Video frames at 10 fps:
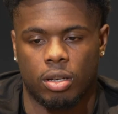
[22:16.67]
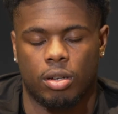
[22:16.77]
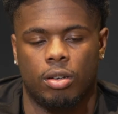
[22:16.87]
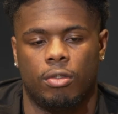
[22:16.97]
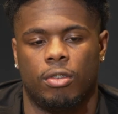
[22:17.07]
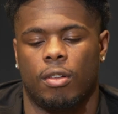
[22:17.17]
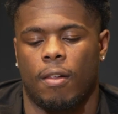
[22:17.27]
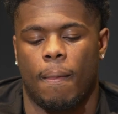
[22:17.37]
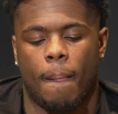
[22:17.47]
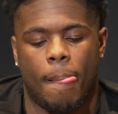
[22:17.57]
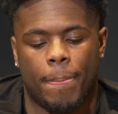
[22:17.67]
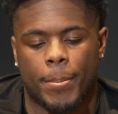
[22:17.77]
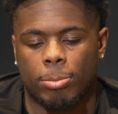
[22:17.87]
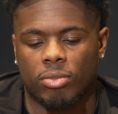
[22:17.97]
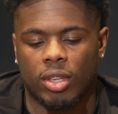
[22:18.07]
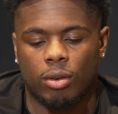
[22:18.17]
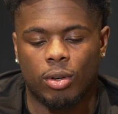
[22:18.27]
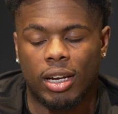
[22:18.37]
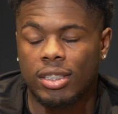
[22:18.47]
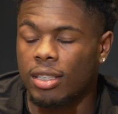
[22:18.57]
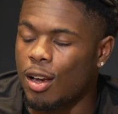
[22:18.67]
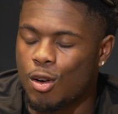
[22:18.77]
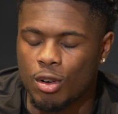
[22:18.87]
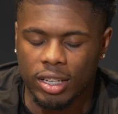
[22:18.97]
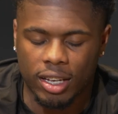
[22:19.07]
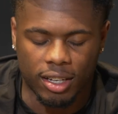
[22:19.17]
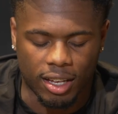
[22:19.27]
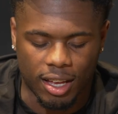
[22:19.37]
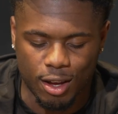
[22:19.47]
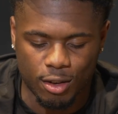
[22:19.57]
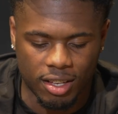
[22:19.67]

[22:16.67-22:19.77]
kickoff. Well, that's a long day. I ain't gonna